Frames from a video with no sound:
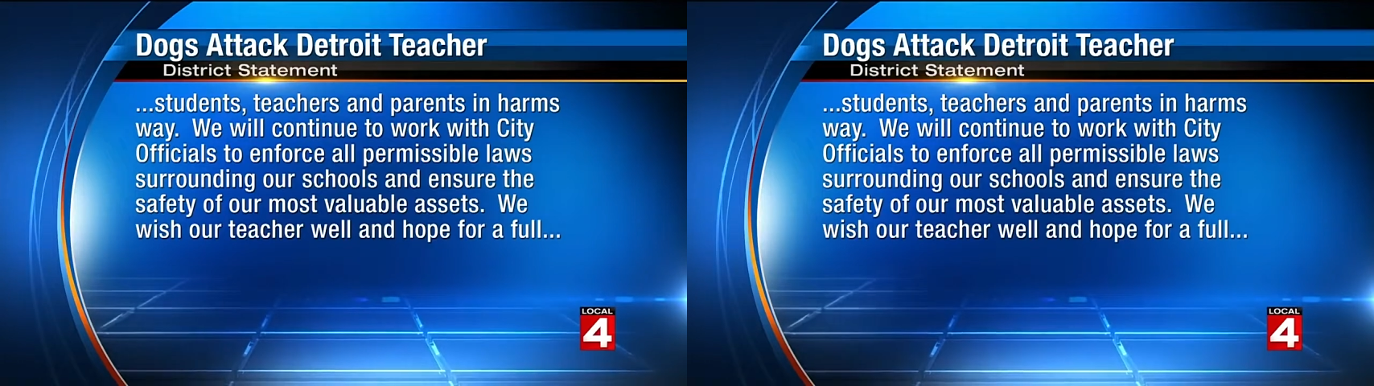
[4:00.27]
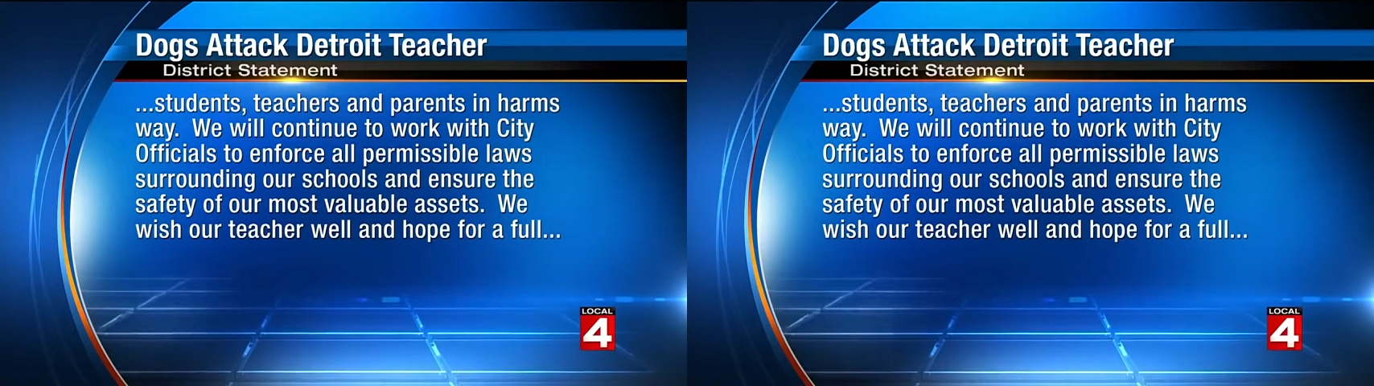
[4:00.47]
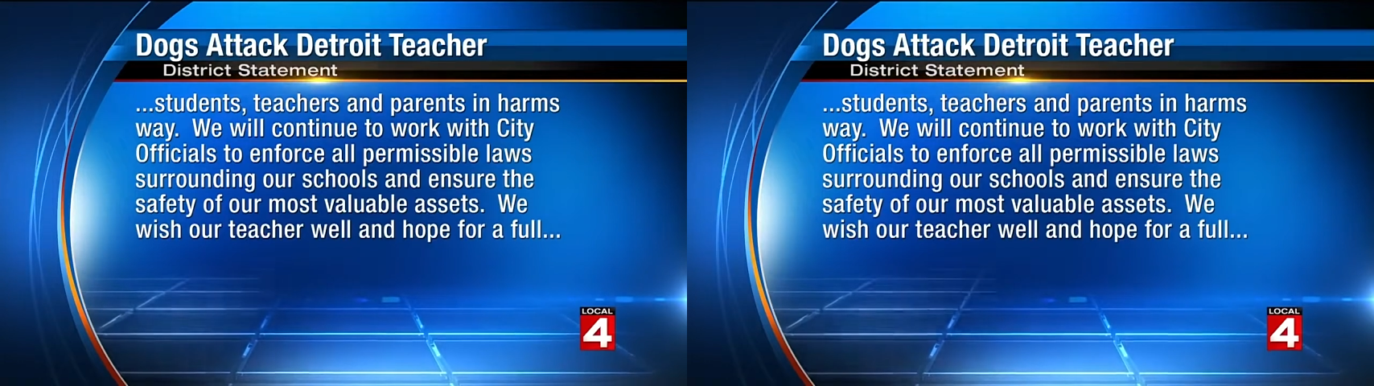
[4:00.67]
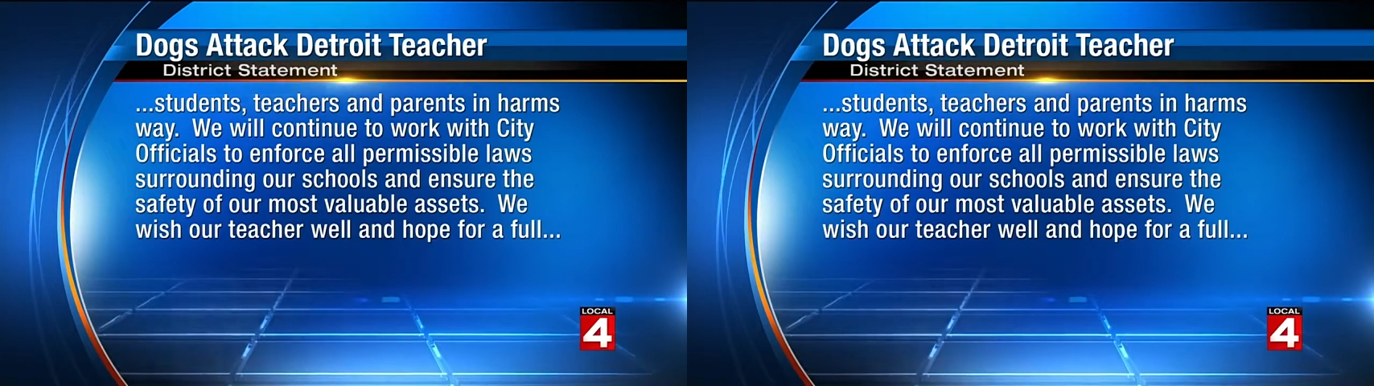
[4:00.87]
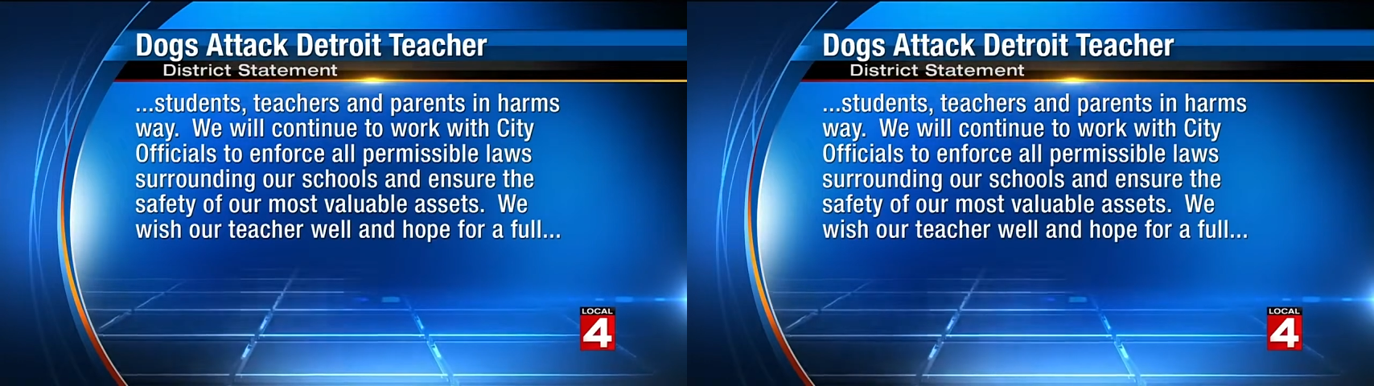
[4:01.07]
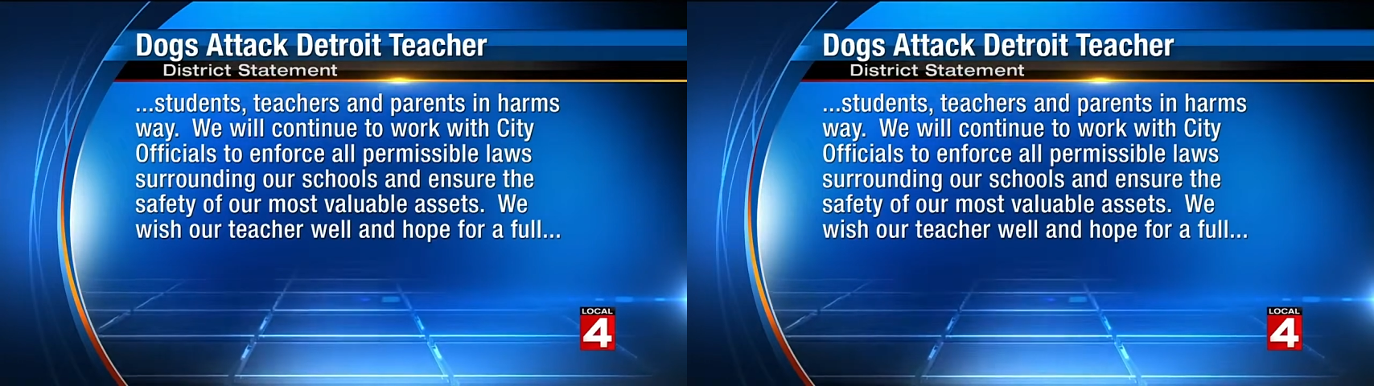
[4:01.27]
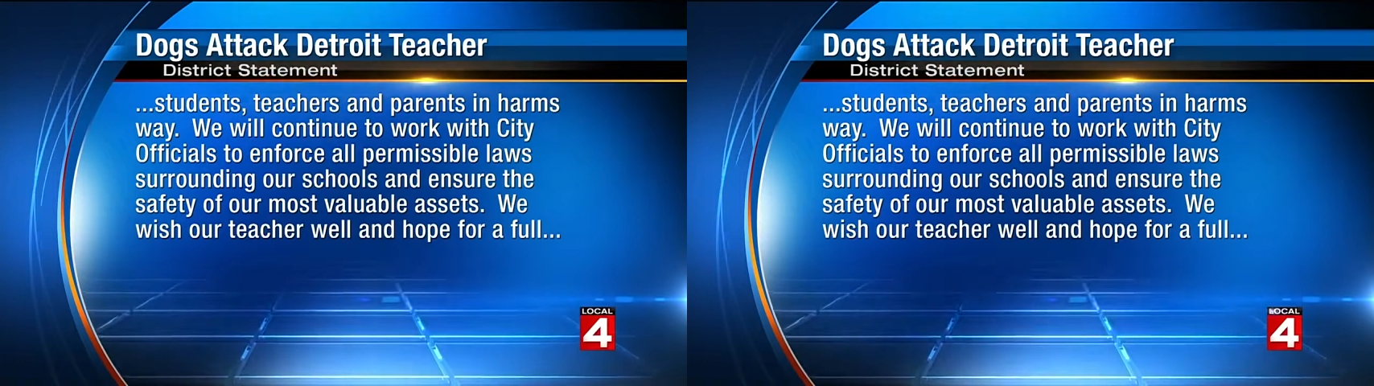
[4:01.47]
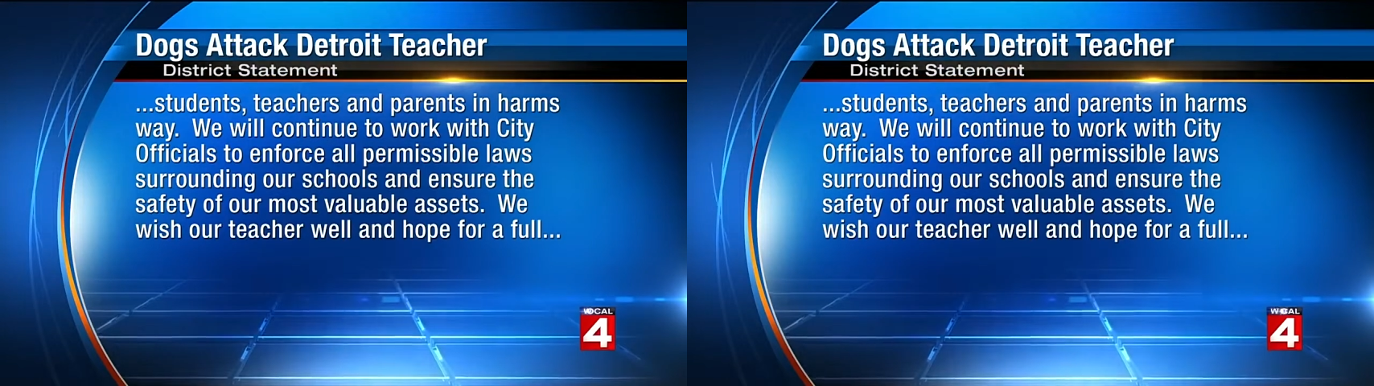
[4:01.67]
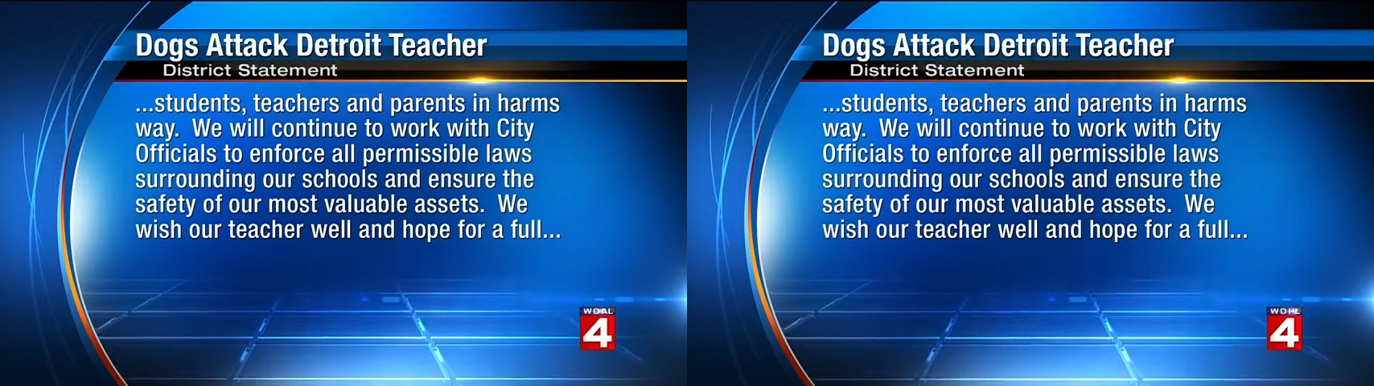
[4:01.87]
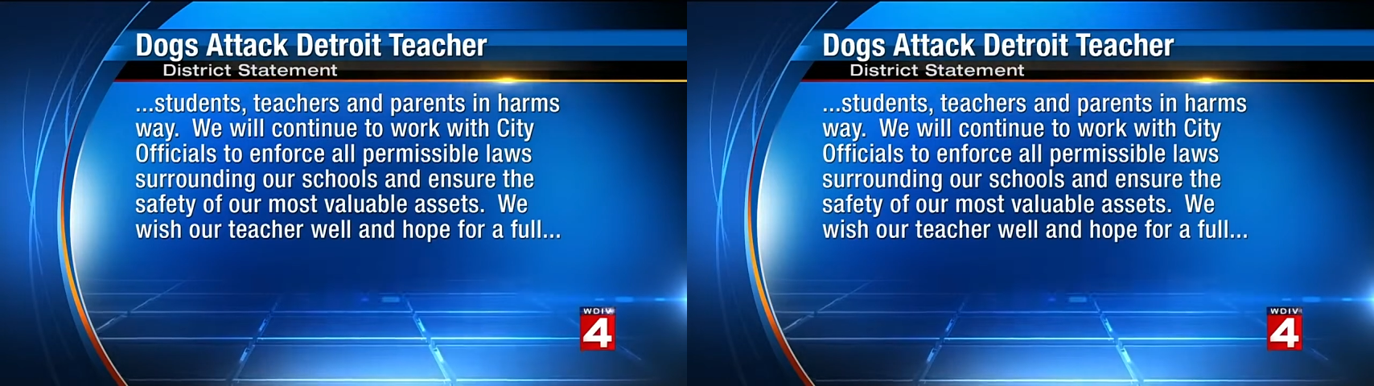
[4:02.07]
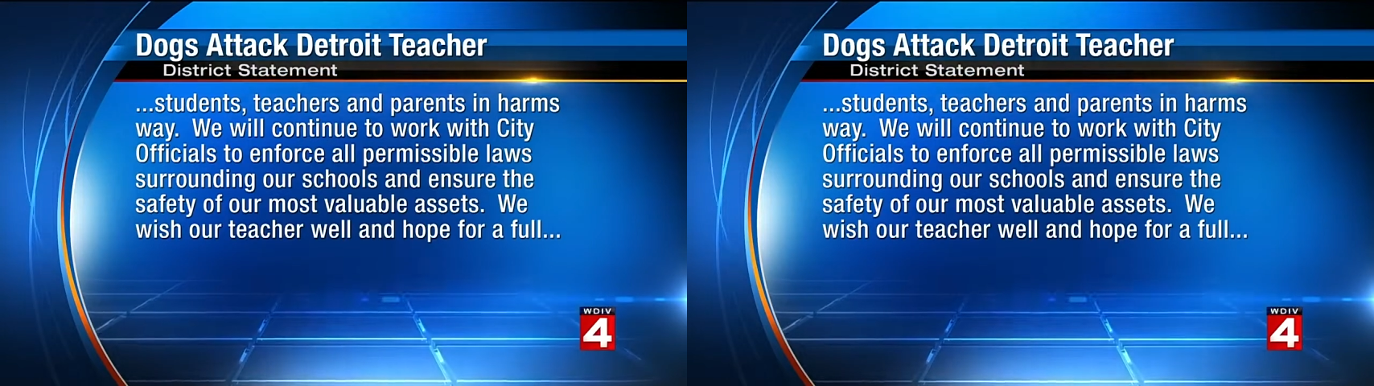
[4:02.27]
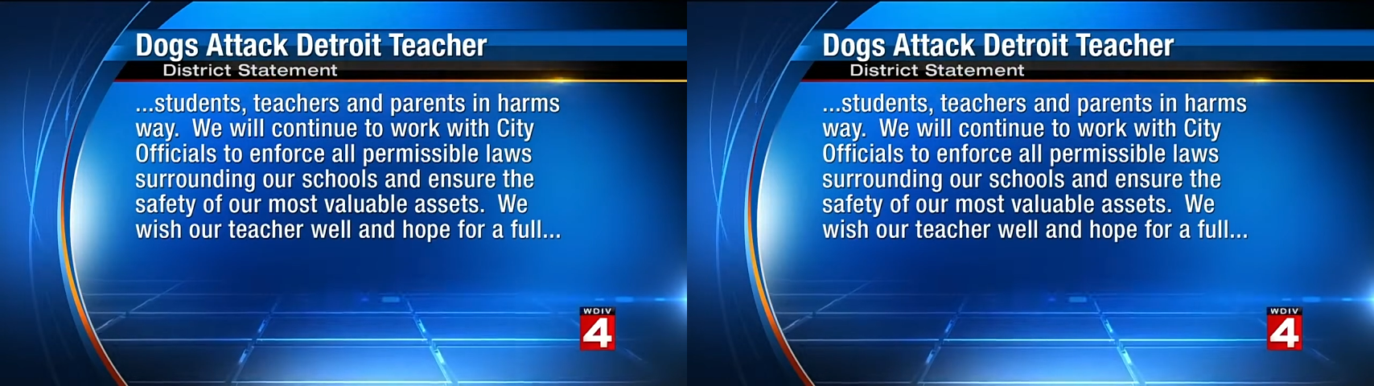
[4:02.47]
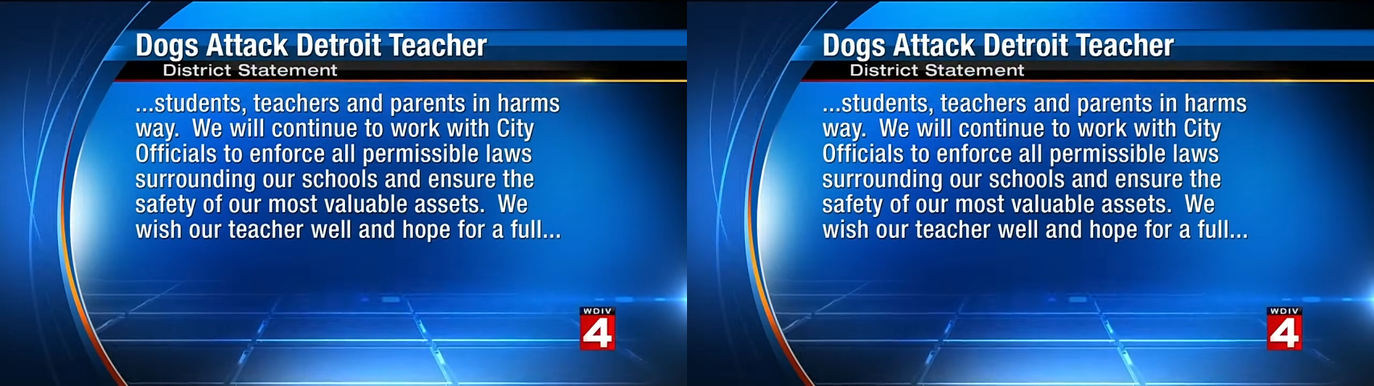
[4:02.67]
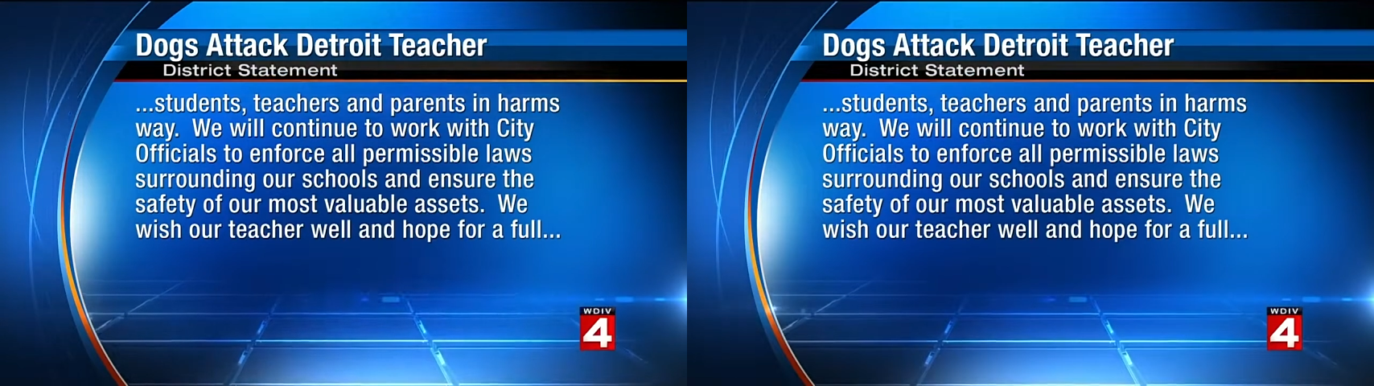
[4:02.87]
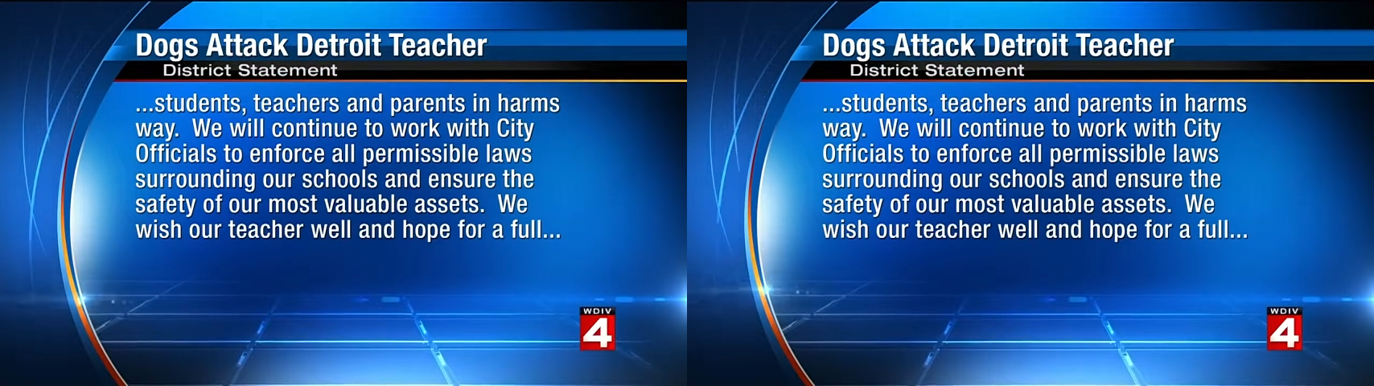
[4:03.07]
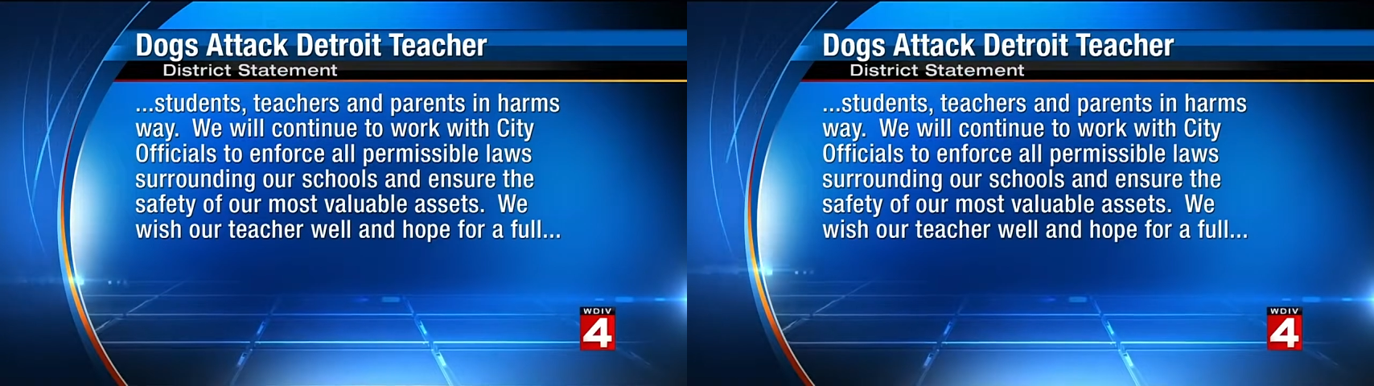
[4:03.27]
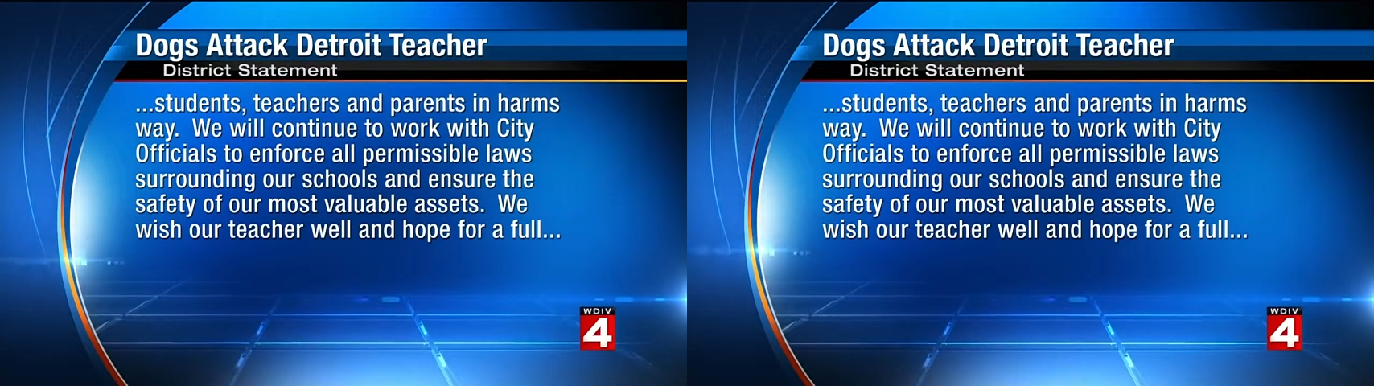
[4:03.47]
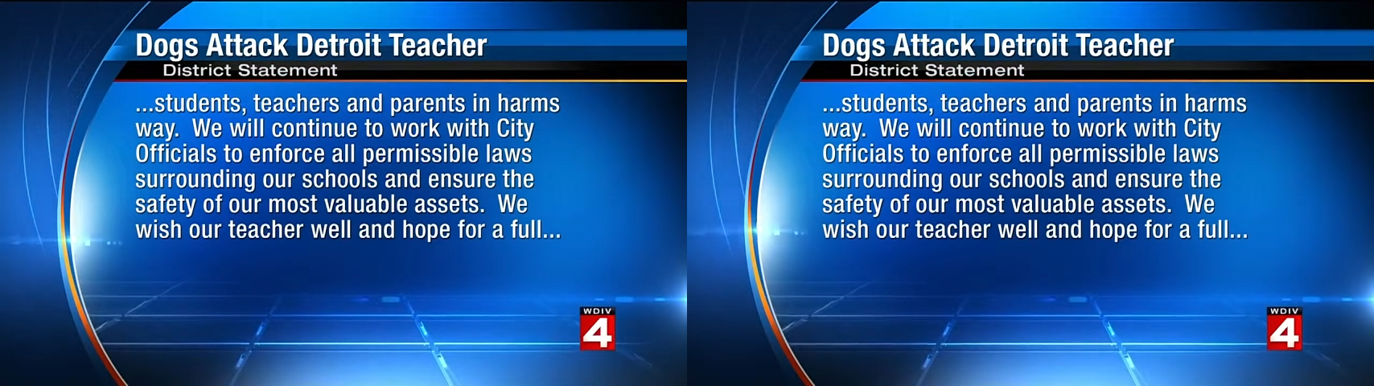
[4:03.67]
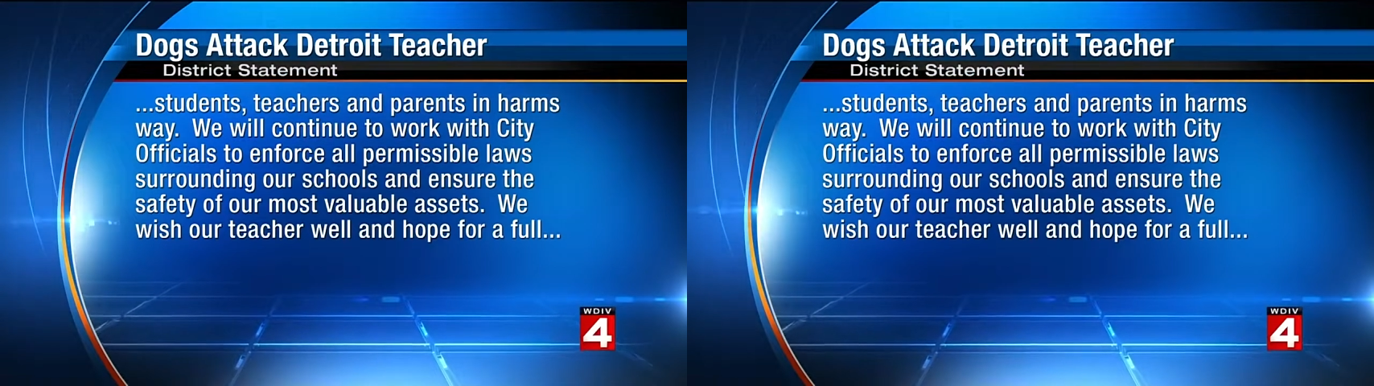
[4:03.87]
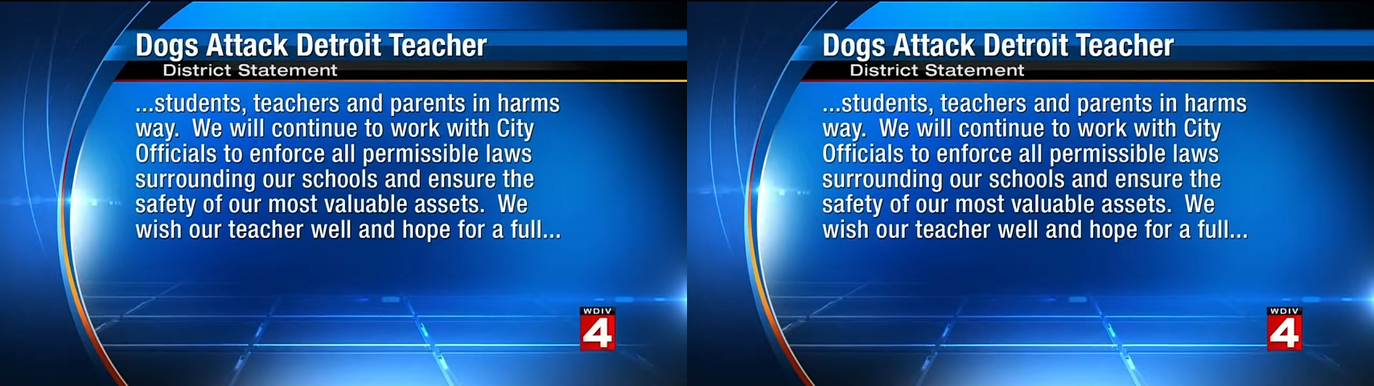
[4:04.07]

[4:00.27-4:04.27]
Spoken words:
[unreadable: no face in view]